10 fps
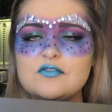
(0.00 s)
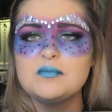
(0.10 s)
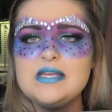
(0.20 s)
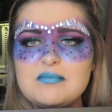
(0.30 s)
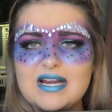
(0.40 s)
for
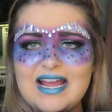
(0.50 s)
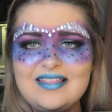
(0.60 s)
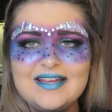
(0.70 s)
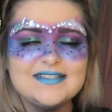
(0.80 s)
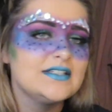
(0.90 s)
me, but I
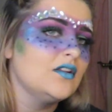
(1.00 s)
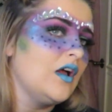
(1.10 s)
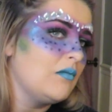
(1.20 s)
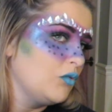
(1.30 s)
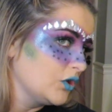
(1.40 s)
liked it a
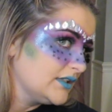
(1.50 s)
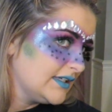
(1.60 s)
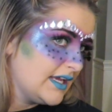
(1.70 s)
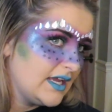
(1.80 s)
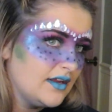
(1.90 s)
lot more
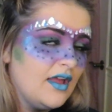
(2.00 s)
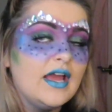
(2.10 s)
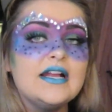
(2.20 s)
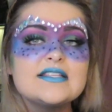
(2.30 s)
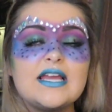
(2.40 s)
today.
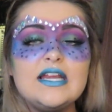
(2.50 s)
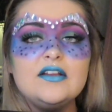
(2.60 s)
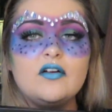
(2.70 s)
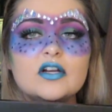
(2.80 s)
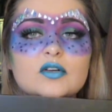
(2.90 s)
It's kind
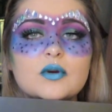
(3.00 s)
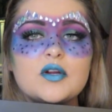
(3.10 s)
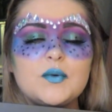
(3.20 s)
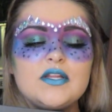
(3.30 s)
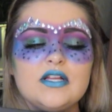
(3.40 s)
of hard to
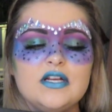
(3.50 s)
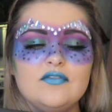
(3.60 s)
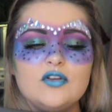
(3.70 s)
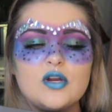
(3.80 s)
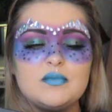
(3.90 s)
work with, and
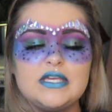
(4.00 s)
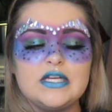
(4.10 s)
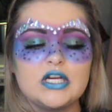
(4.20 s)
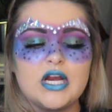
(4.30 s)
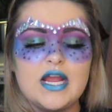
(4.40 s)
if you're a
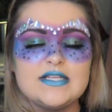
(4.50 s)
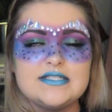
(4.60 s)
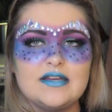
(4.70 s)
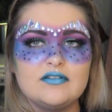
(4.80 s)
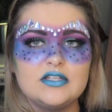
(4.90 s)
beginner, I
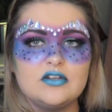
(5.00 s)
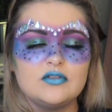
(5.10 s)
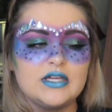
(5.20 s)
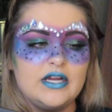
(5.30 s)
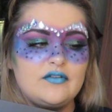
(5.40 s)
definitely
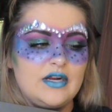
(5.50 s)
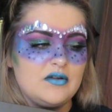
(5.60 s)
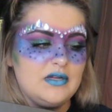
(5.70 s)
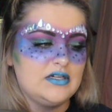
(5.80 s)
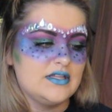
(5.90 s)
don't think I'd
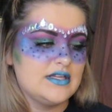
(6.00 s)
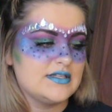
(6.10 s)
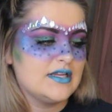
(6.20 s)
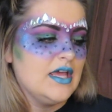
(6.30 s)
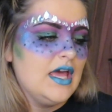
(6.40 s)
recommend
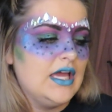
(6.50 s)
this.